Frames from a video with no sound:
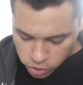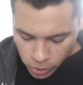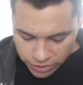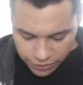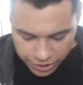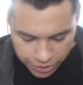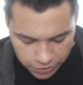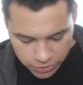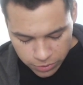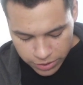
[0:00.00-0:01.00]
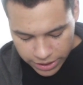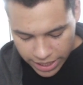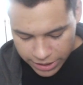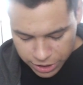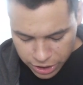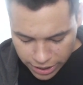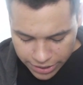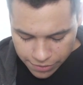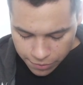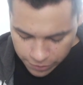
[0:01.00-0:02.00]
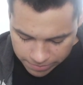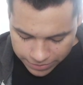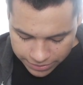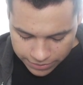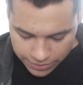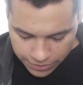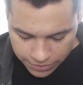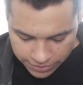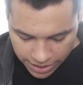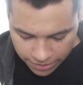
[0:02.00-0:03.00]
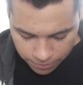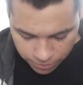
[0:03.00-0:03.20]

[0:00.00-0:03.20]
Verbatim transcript: Lloyd right here is using a giant Three Musketeer deck.